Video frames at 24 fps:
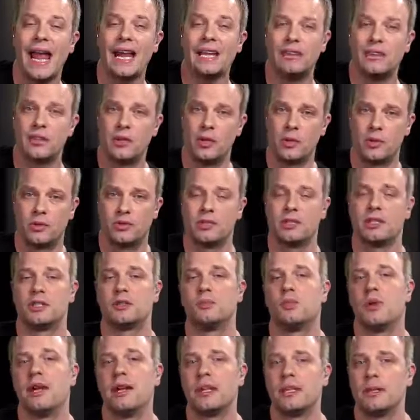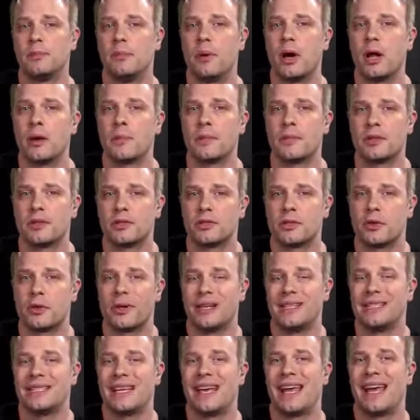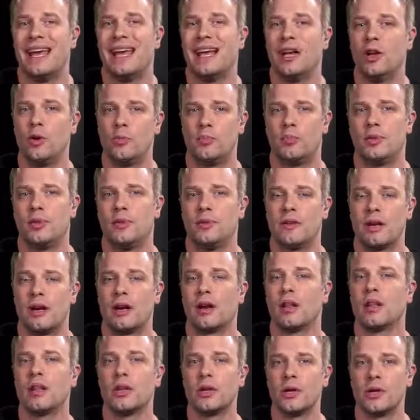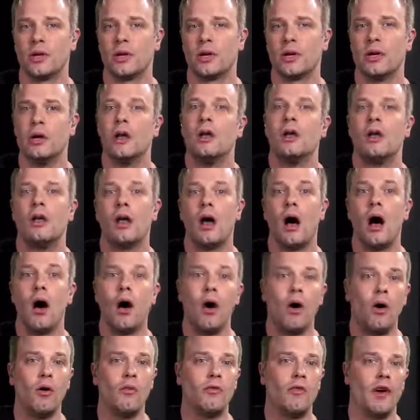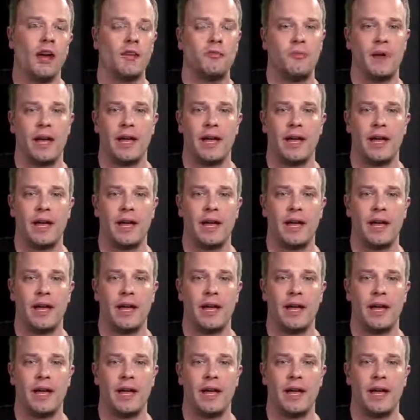8th notes displayed at the bottom of the screen to help you kind of learn all 5